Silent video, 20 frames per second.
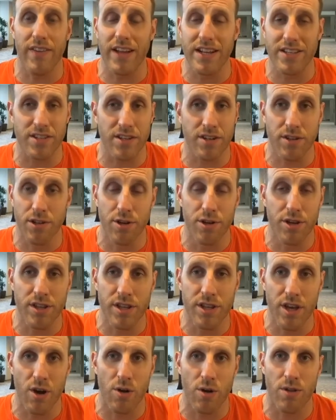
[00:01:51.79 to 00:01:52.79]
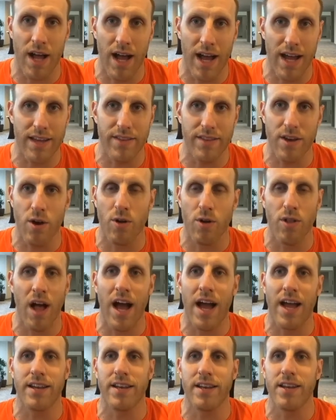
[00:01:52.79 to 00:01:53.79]
That's including the O-line. The
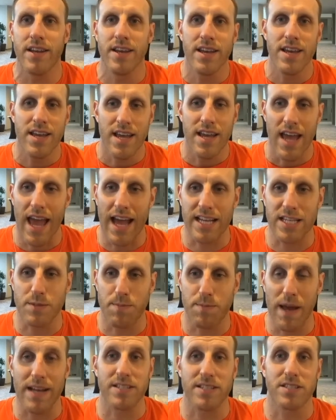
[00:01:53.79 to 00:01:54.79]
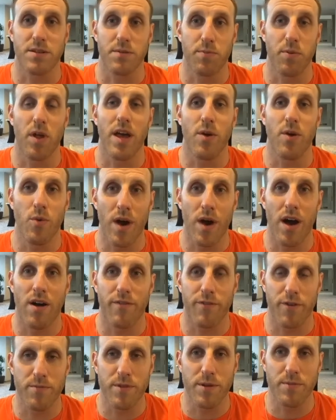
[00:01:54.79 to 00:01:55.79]
O-line expects to play
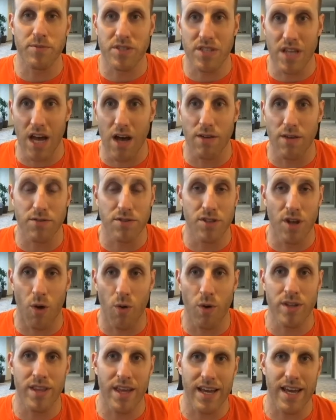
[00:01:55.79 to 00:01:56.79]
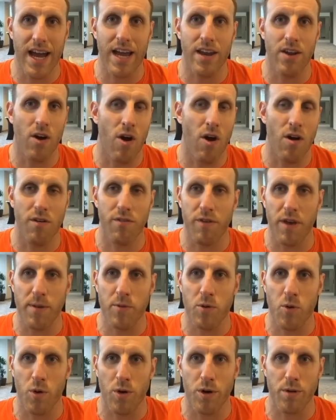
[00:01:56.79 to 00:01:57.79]
well from themselves, knowing they got a Hall of
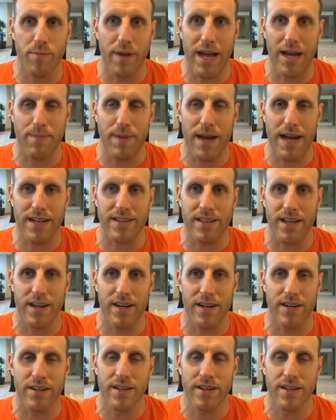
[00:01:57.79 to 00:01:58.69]
Fame quarterback back there.